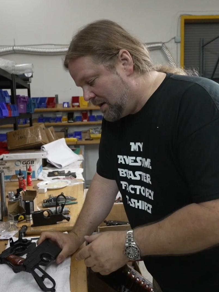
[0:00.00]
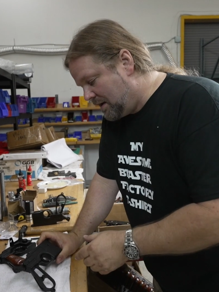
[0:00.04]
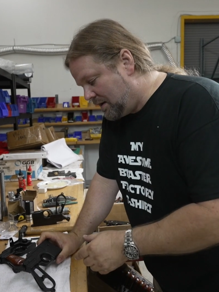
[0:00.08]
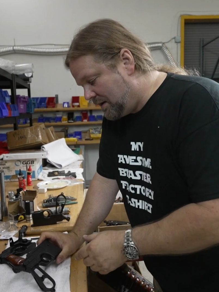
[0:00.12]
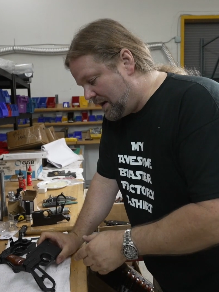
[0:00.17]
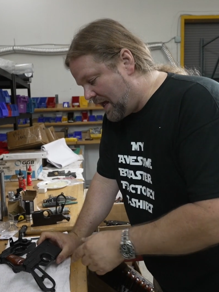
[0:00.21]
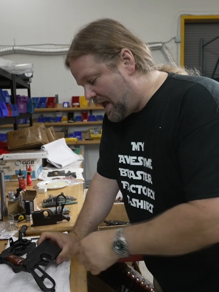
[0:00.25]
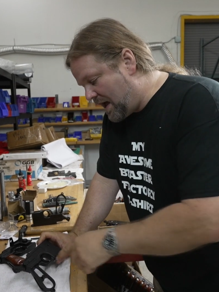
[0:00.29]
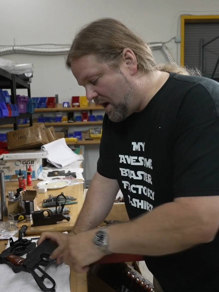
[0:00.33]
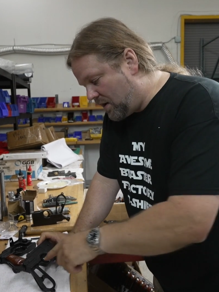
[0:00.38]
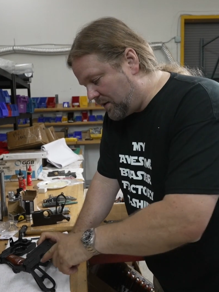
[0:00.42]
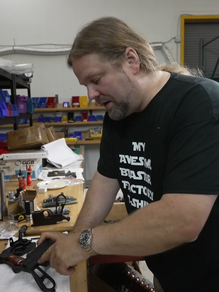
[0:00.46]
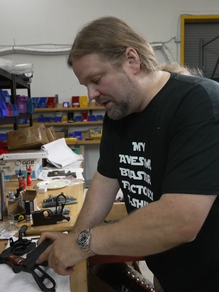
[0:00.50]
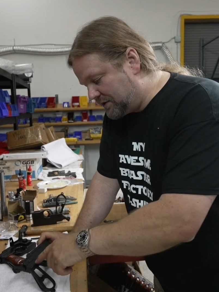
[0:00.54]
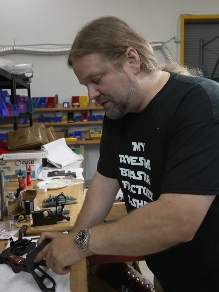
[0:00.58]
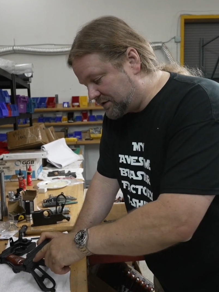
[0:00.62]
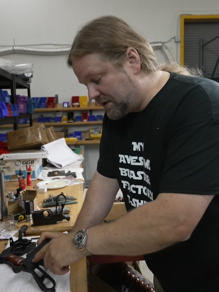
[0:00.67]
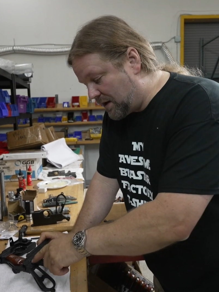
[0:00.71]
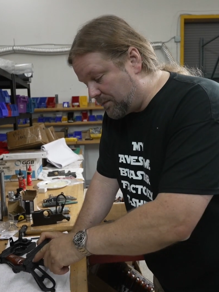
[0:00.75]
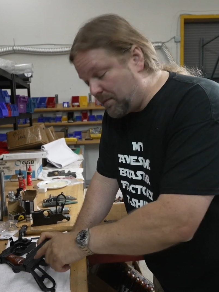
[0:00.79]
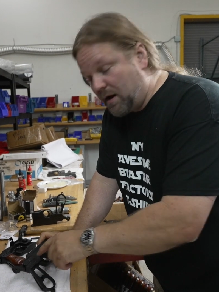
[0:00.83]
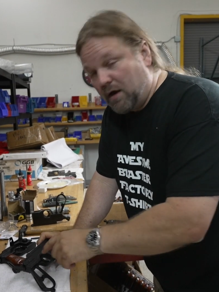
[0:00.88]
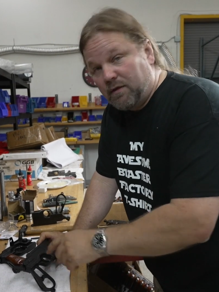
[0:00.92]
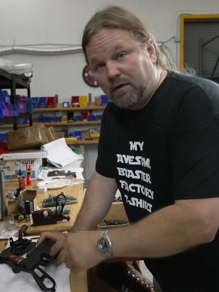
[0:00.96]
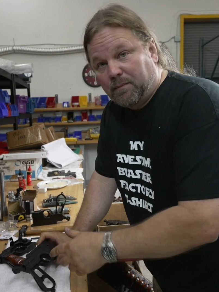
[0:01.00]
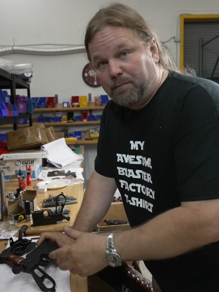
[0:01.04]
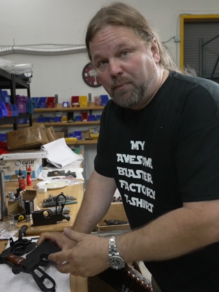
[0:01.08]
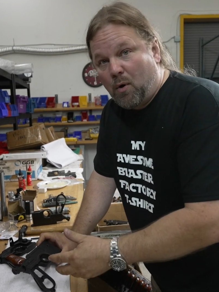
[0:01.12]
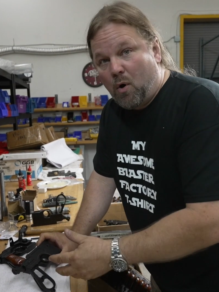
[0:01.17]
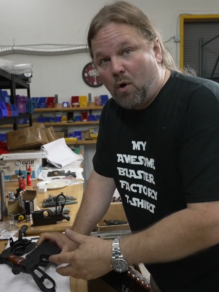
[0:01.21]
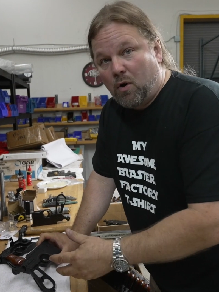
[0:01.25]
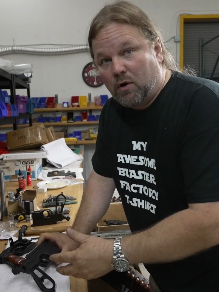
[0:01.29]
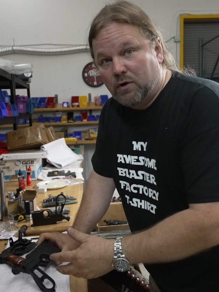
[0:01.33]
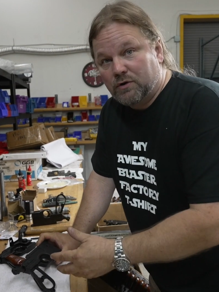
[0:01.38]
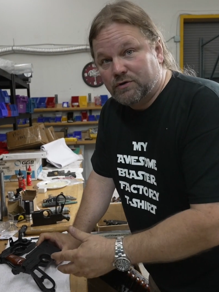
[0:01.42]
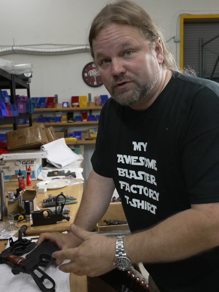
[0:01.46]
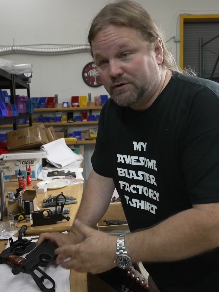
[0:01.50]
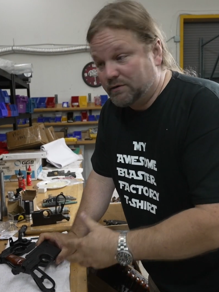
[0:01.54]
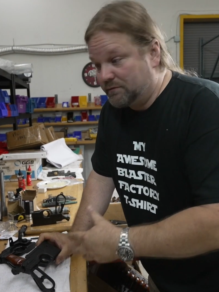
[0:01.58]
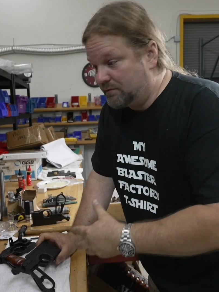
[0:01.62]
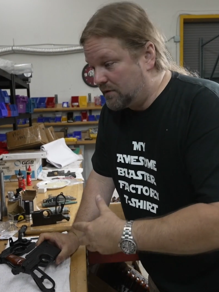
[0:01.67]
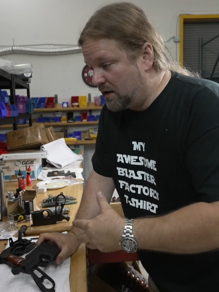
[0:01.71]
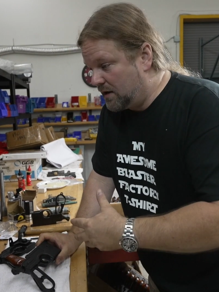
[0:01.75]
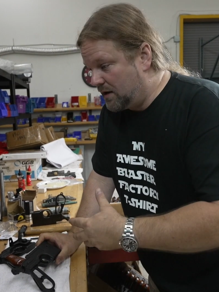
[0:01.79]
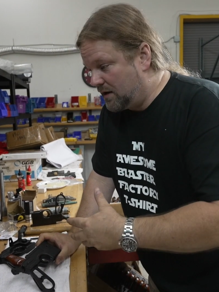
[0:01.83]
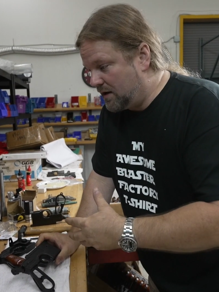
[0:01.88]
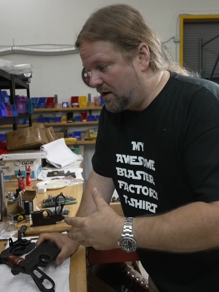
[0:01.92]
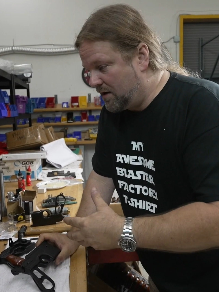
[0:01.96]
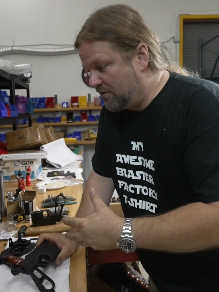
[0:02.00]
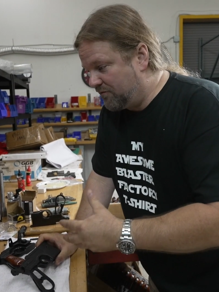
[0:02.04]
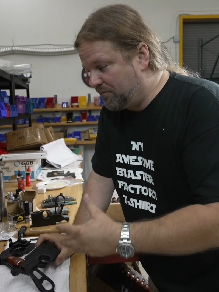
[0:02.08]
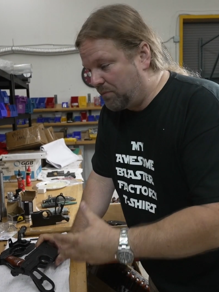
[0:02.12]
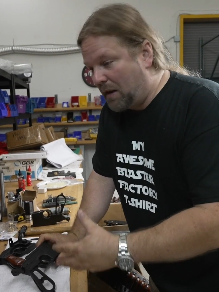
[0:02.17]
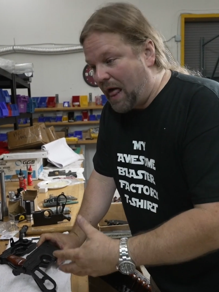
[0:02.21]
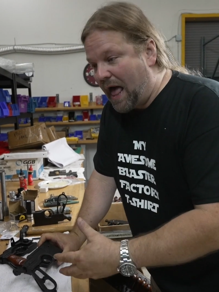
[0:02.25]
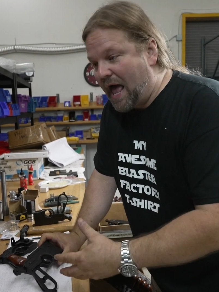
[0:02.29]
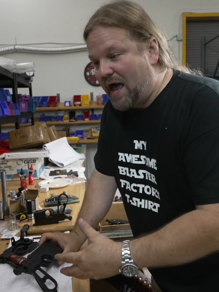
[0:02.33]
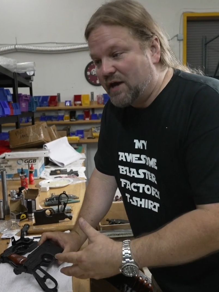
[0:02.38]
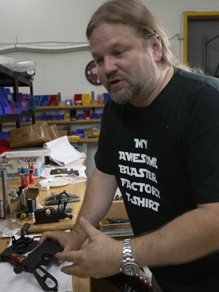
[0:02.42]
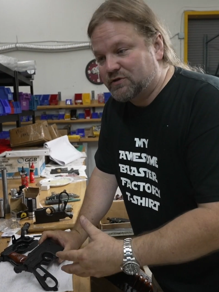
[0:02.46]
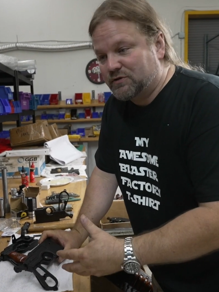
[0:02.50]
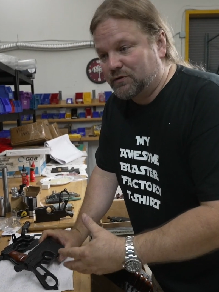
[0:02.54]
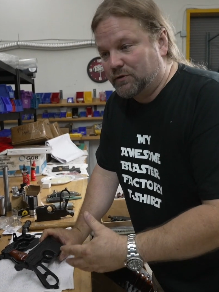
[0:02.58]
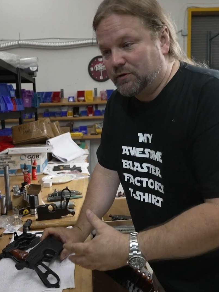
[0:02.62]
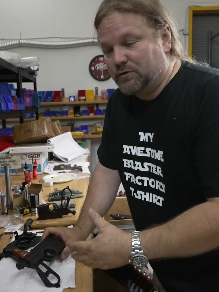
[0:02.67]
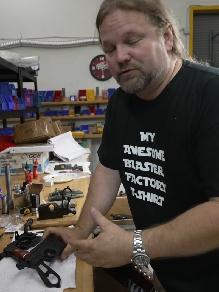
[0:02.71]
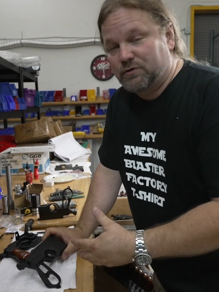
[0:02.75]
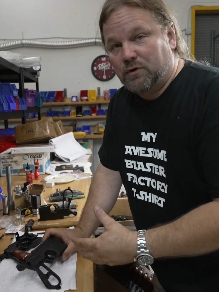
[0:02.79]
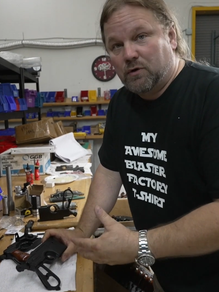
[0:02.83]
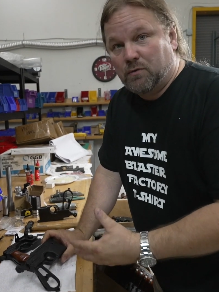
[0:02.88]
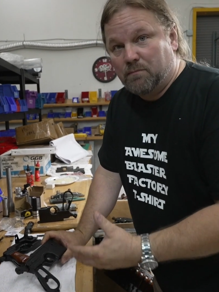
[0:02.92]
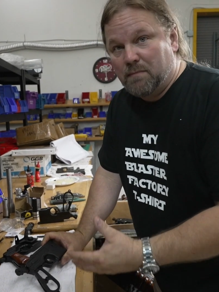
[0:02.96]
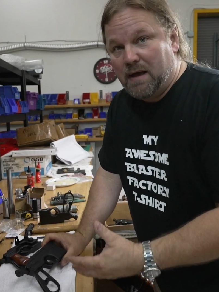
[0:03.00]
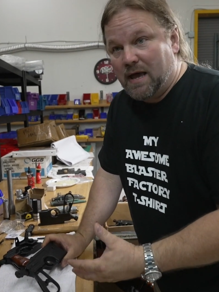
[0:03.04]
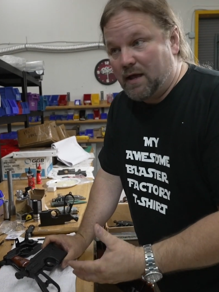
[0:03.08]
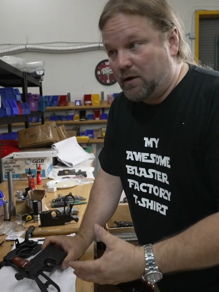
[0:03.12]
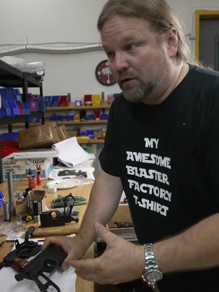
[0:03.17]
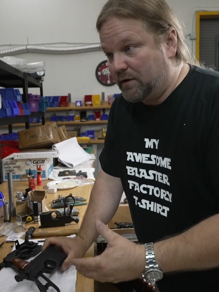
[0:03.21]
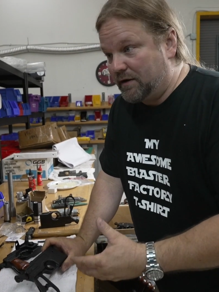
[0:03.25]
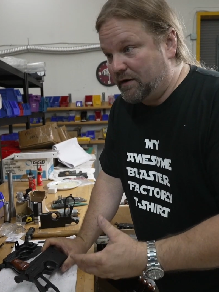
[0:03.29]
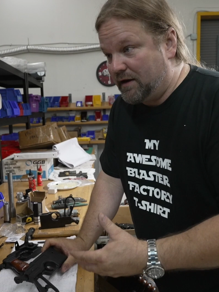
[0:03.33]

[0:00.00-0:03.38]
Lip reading: Now, in some other parts of blasters or metal,